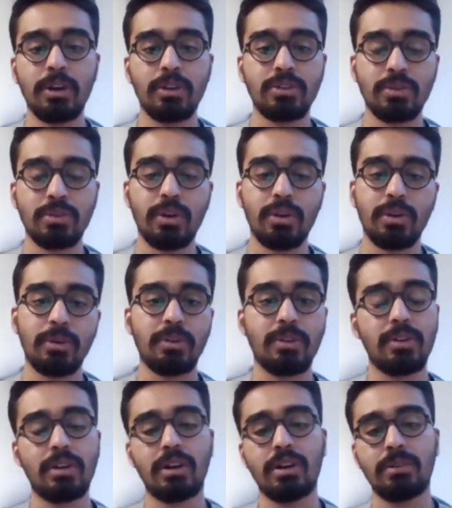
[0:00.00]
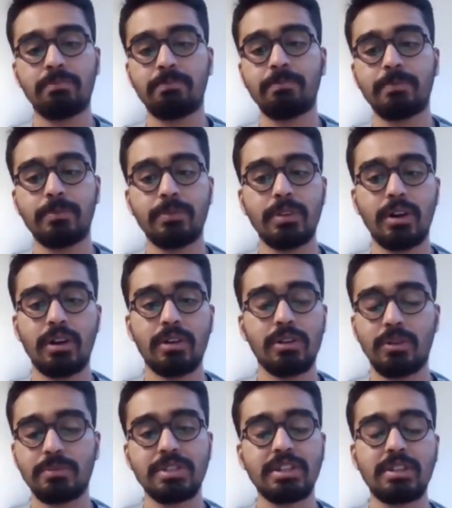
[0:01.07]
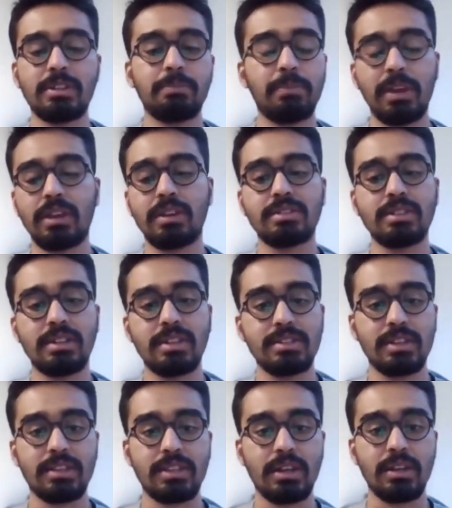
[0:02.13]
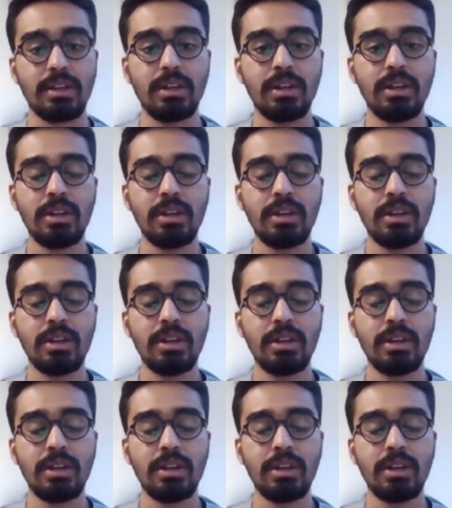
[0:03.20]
Toronto or uh, you know city, big cities like that.